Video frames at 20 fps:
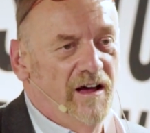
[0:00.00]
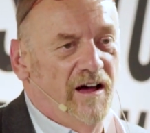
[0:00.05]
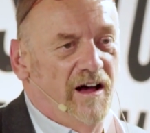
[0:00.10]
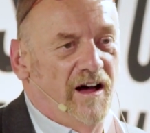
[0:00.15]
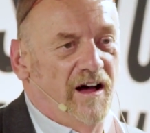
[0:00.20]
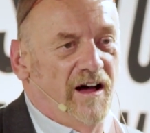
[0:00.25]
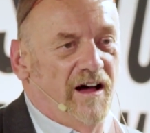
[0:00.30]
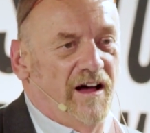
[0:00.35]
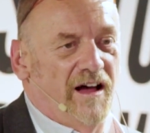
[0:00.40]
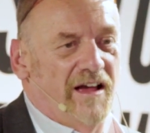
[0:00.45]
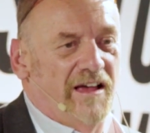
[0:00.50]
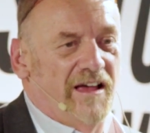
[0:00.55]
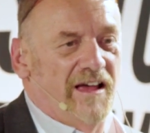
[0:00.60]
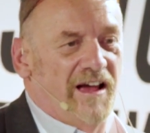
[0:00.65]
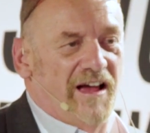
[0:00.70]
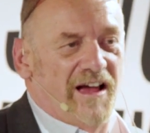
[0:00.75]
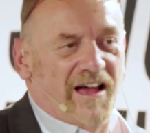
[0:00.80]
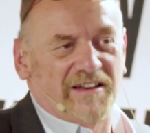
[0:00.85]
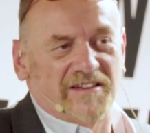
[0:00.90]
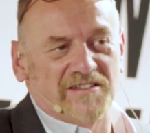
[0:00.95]

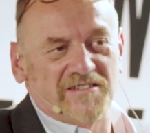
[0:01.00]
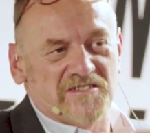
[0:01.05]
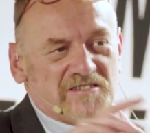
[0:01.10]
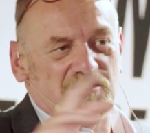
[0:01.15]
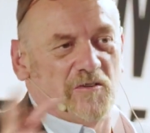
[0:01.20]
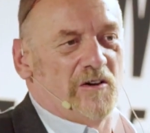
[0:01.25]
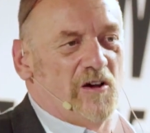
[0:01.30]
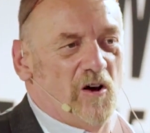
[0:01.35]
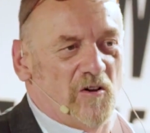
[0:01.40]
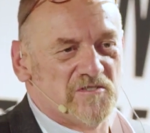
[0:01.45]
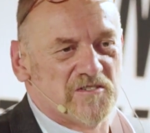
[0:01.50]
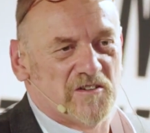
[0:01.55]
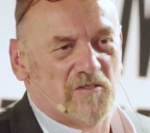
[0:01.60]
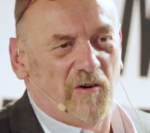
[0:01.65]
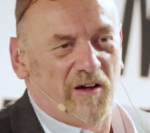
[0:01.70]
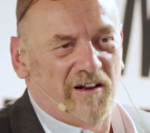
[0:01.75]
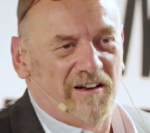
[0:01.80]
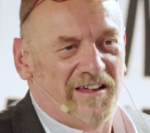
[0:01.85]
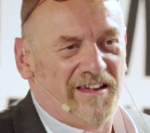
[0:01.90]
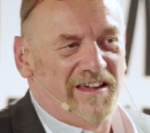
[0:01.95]
And so
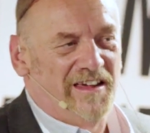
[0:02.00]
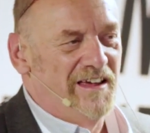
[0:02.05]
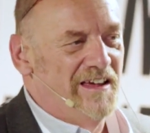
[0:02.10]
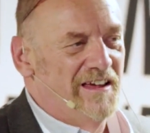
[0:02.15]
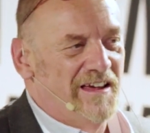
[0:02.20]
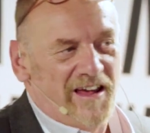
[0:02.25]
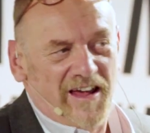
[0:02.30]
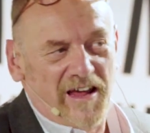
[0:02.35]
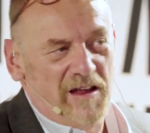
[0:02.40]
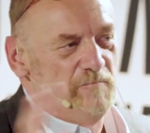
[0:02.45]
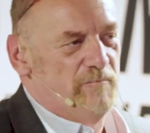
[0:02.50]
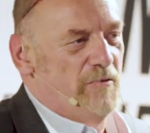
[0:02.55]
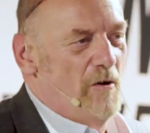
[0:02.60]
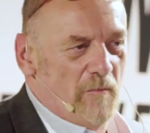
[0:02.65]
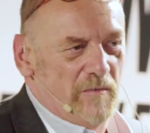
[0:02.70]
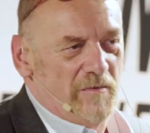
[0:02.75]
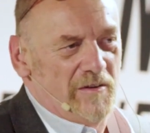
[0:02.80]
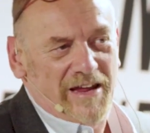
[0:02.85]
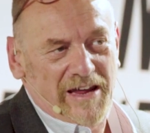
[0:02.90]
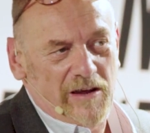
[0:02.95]
consequently,
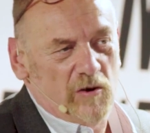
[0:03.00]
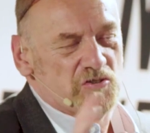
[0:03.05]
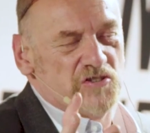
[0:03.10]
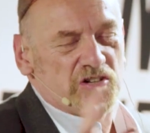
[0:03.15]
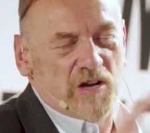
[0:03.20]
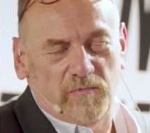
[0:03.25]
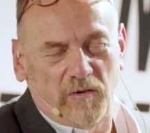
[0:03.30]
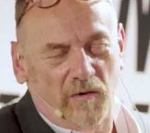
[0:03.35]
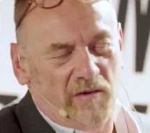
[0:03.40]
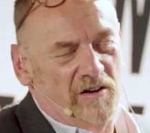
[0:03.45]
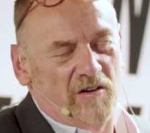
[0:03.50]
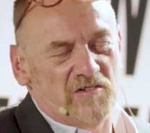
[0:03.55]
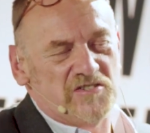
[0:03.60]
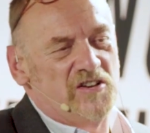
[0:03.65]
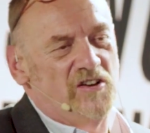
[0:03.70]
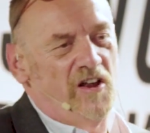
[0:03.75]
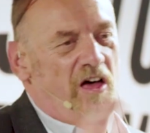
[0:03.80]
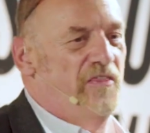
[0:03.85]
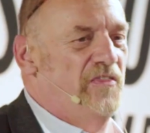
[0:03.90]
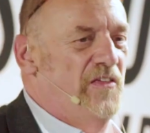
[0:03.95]
he or she probably knows
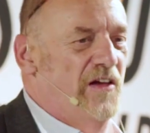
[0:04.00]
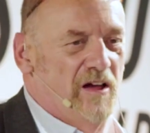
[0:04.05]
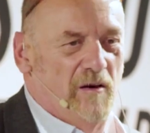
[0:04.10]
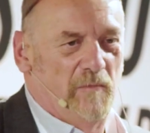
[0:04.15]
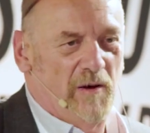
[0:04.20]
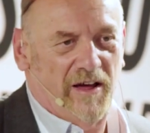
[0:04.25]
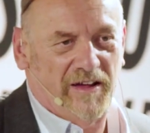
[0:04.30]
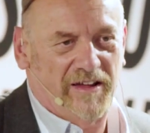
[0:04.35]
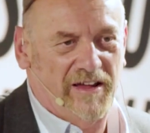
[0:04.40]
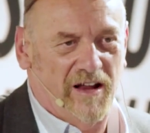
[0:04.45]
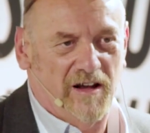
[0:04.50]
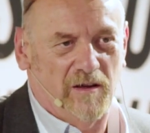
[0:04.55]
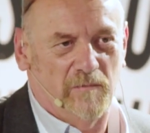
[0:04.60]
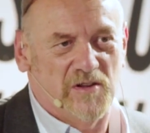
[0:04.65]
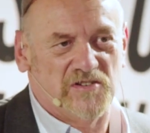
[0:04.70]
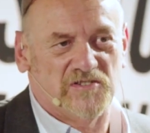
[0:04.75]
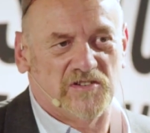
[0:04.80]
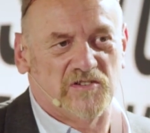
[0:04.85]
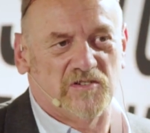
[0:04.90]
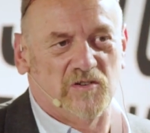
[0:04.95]
nothing about
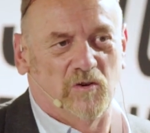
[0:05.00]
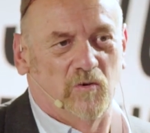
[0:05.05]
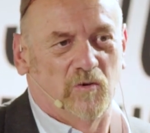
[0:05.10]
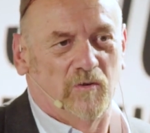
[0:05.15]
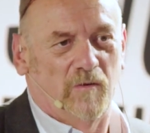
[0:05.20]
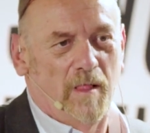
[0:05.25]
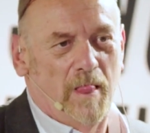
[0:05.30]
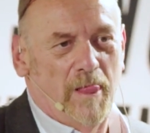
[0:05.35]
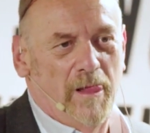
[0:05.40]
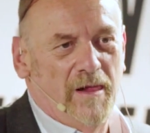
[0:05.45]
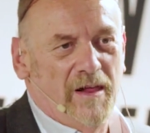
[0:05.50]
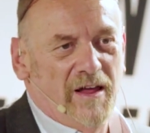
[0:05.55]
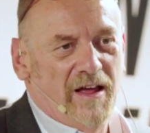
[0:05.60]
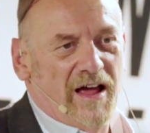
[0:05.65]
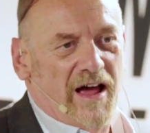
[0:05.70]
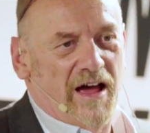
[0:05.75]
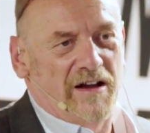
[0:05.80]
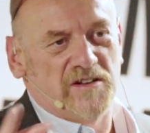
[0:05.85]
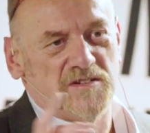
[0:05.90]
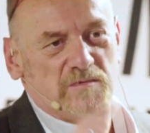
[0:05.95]
cannabis at all,
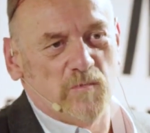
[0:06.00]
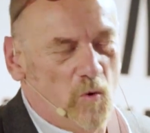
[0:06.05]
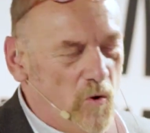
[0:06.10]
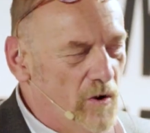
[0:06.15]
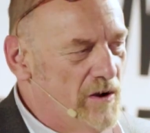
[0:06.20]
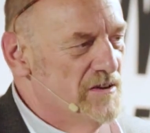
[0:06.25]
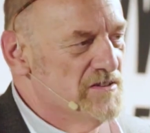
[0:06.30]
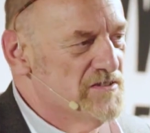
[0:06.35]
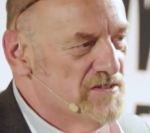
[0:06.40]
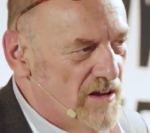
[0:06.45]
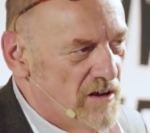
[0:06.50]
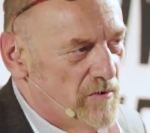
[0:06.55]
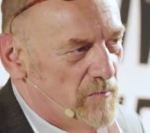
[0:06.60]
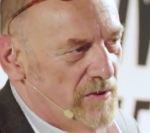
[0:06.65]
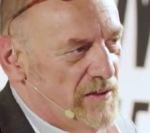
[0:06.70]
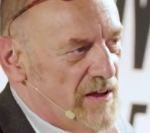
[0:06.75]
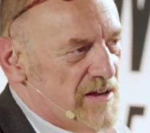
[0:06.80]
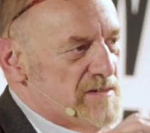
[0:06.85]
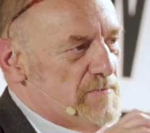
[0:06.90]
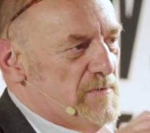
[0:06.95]
and is more concerned
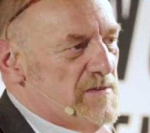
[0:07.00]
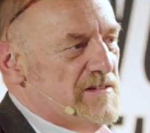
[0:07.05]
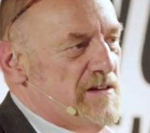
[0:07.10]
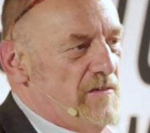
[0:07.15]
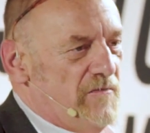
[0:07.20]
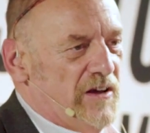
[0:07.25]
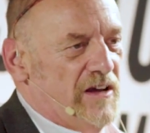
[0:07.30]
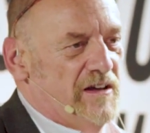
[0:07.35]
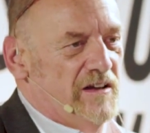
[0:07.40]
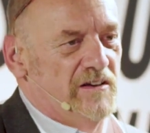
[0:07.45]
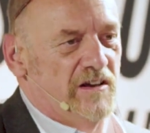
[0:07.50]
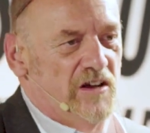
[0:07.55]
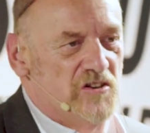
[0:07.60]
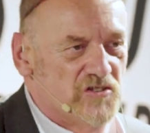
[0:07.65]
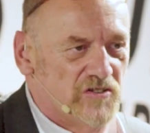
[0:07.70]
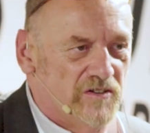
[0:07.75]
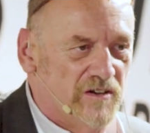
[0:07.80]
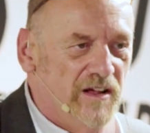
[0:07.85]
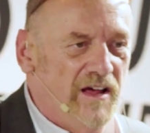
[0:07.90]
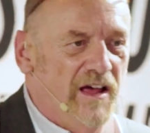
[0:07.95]
with their specific
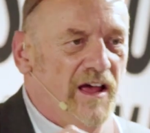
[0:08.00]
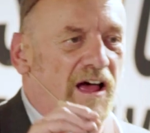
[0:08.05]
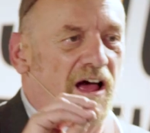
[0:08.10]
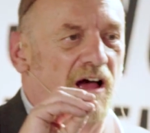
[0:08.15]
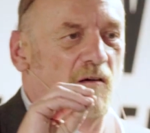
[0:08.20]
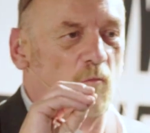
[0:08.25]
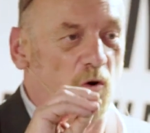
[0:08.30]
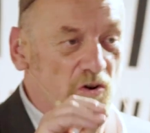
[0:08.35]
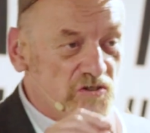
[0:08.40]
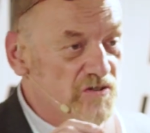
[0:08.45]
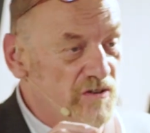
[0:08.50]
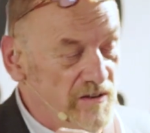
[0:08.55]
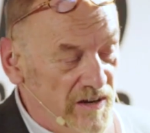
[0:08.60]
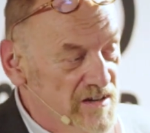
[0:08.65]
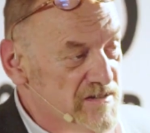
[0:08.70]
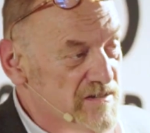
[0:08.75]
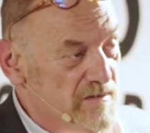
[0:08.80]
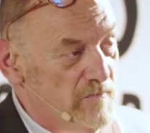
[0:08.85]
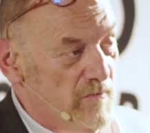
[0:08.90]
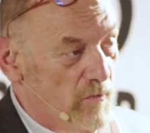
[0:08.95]
condition and what
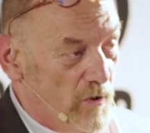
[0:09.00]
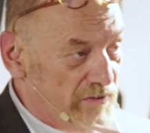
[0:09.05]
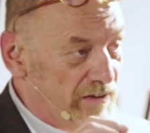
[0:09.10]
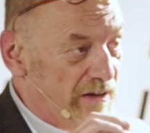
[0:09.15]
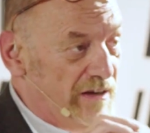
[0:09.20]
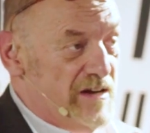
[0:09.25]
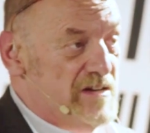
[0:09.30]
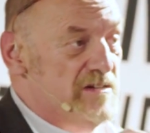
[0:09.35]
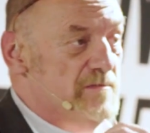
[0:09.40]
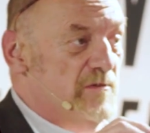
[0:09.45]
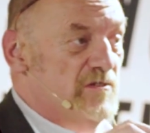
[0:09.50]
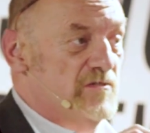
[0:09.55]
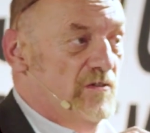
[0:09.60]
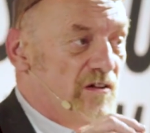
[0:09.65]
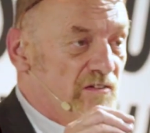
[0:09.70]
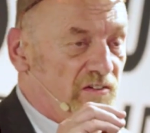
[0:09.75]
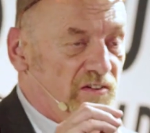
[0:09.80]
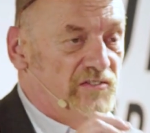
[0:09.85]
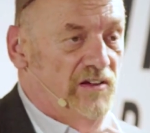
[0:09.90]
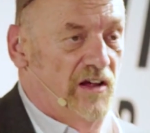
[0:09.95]
they need to be
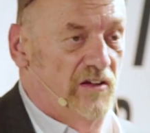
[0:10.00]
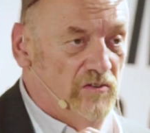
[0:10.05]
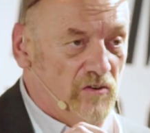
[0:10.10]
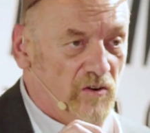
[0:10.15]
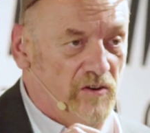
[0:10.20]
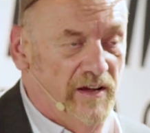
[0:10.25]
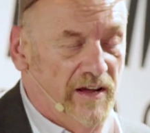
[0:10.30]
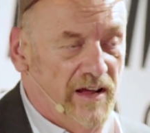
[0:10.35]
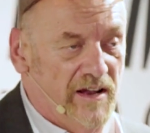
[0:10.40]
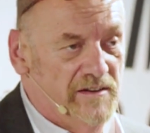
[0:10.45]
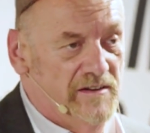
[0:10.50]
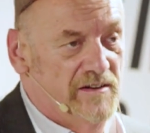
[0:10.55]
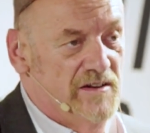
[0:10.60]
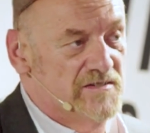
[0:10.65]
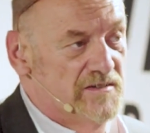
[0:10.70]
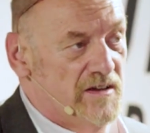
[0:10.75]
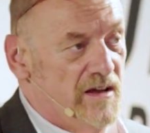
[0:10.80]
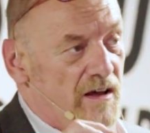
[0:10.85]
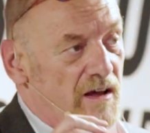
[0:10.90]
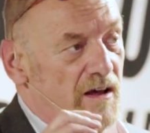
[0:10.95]
doing, as I say, is looking at it
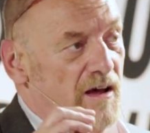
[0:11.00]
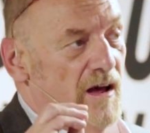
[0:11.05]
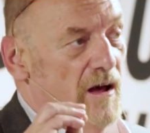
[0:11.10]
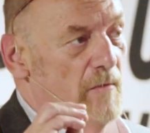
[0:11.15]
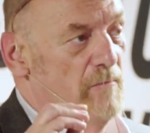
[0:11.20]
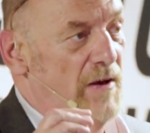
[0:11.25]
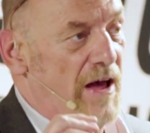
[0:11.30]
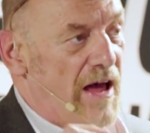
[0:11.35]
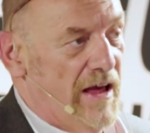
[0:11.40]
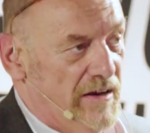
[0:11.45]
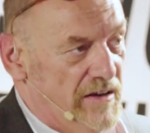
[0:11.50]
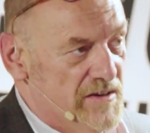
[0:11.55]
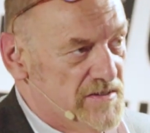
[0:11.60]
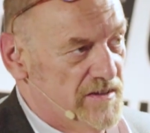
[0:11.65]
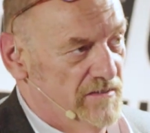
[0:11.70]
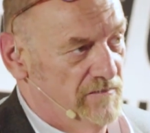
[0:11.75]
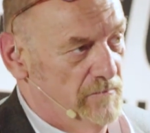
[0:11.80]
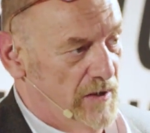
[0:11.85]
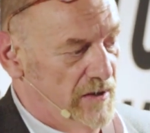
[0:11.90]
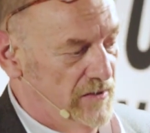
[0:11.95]
as a
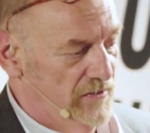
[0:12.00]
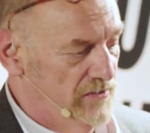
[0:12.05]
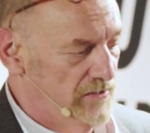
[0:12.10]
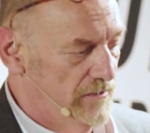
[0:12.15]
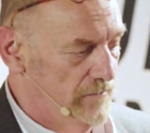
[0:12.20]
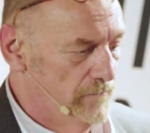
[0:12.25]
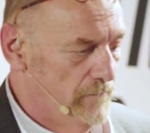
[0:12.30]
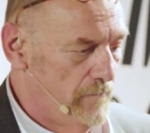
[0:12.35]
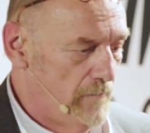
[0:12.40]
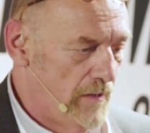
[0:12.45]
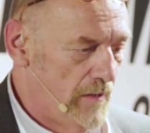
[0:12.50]
palliative medicine.